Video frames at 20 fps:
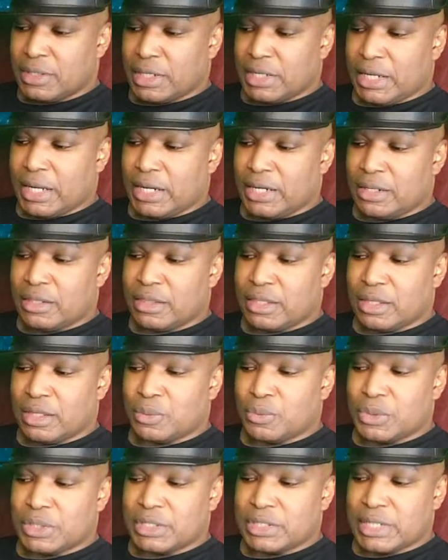than anything
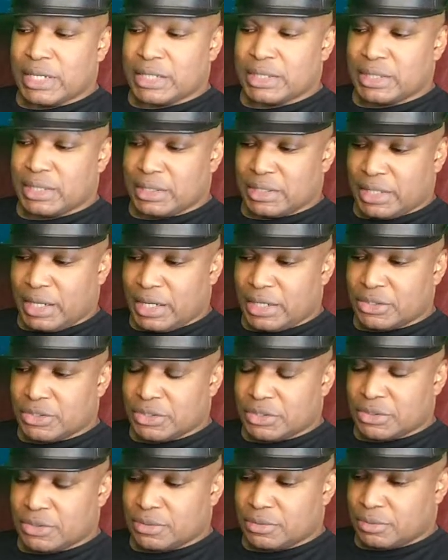we'd done in
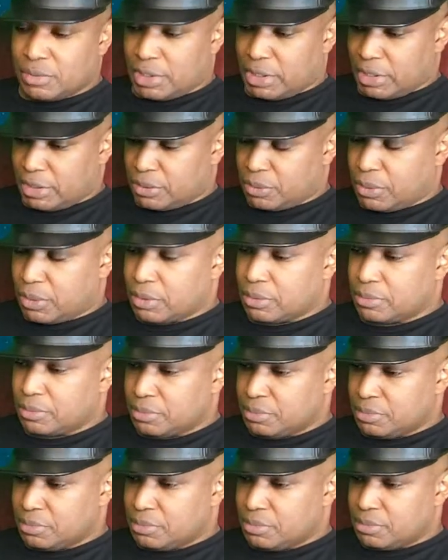ages, unquote.
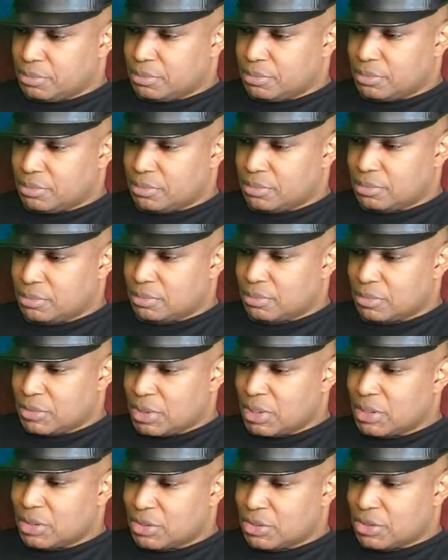
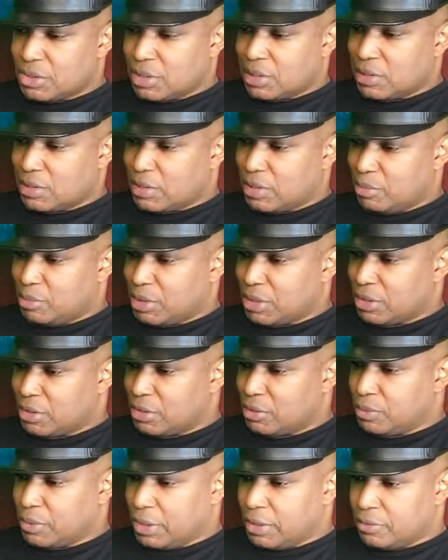Startled him in a
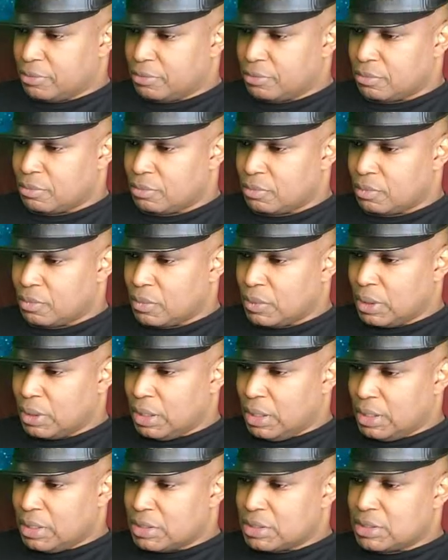good way.
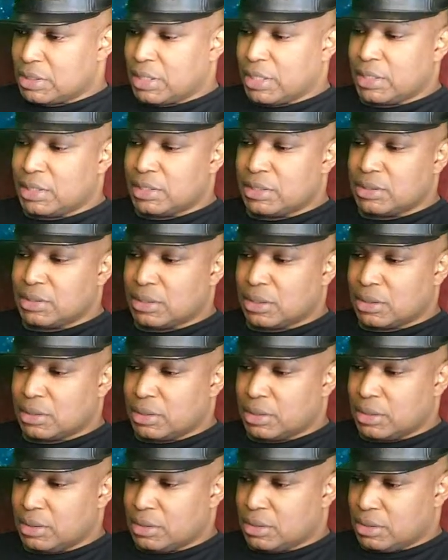
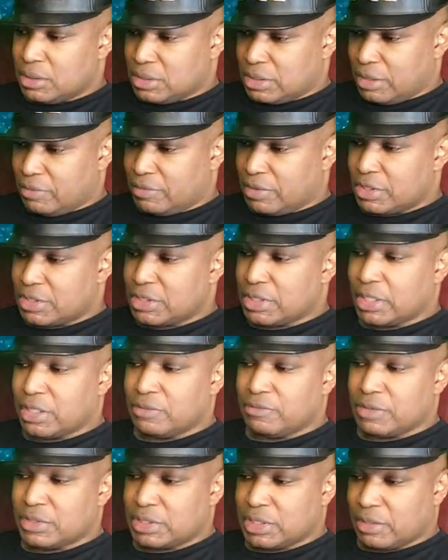Stylistically, Seventh Son
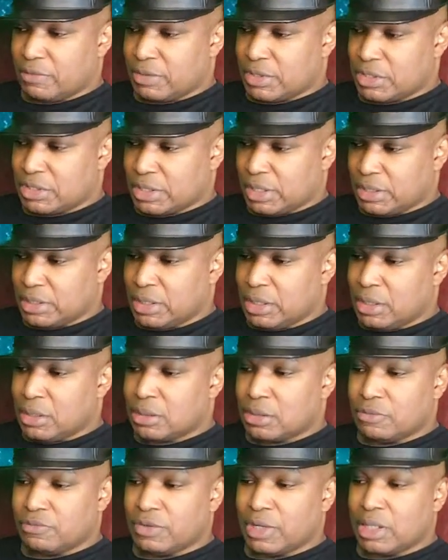of a Seventh Son
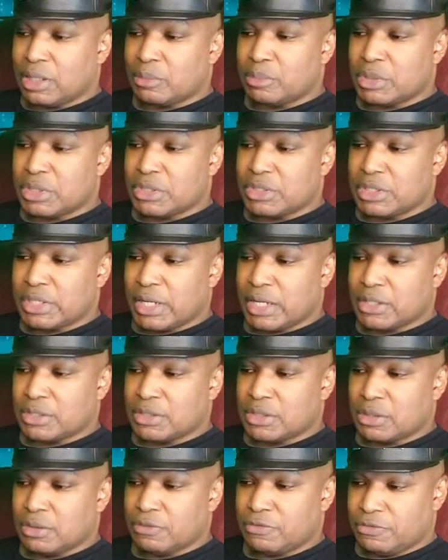developed the
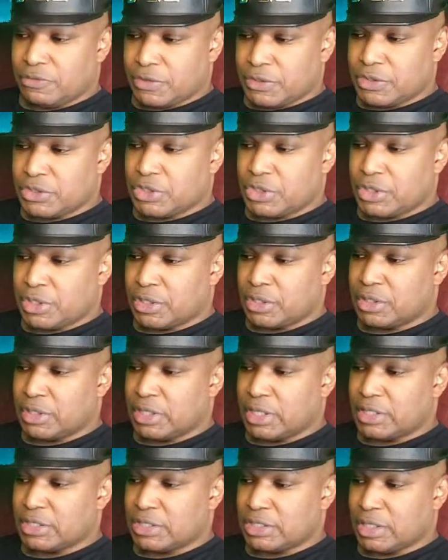sounds first heard
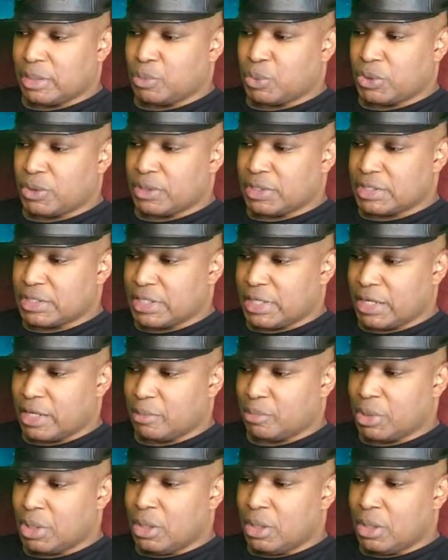on Somewhere in Time,